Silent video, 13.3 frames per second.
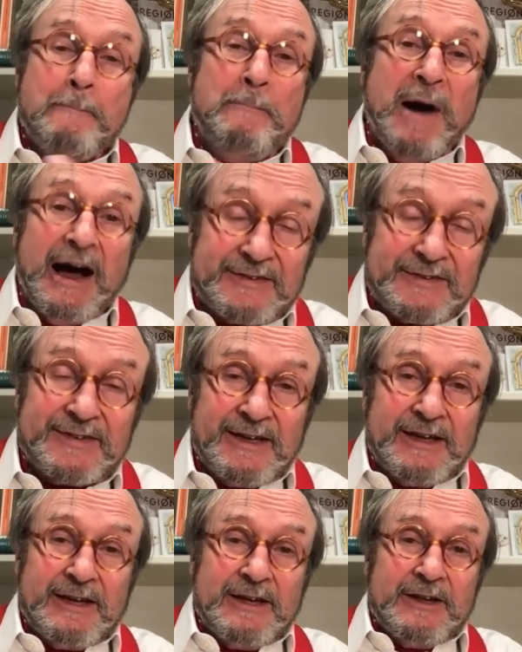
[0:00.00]
But
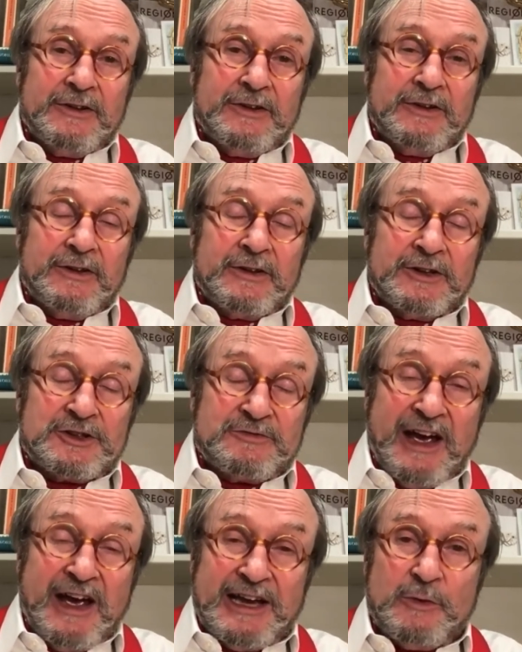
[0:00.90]
the
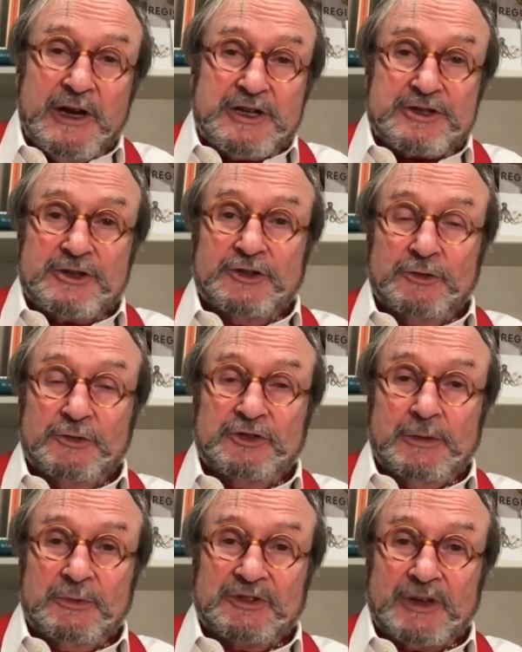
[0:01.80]
valuations you've
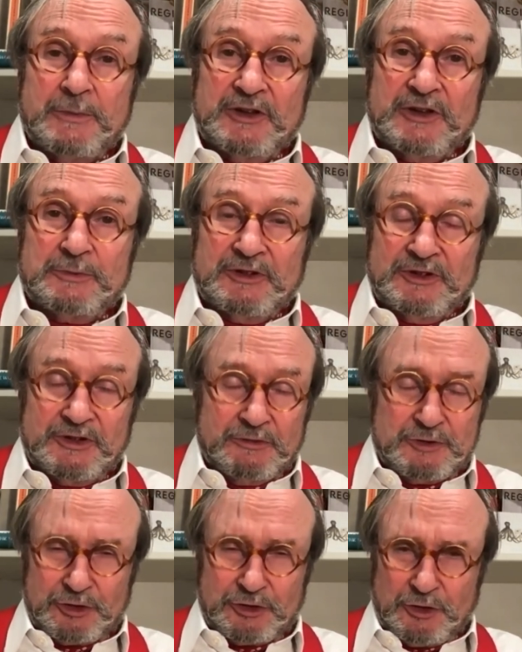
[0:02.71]
seen with some of these businesses have
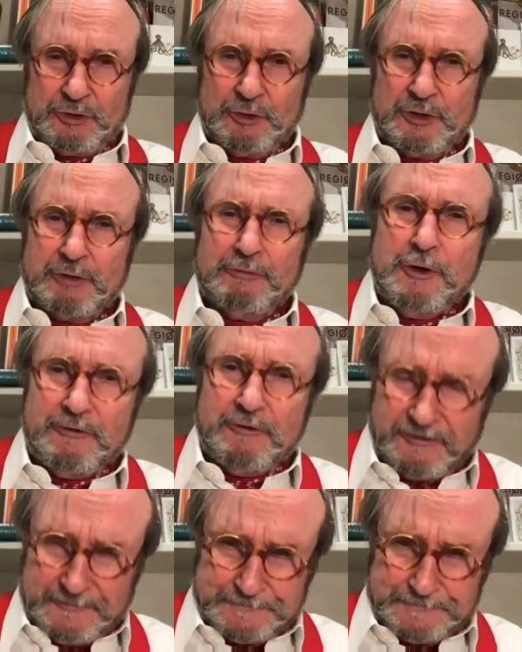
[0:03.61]
just gone through the roof.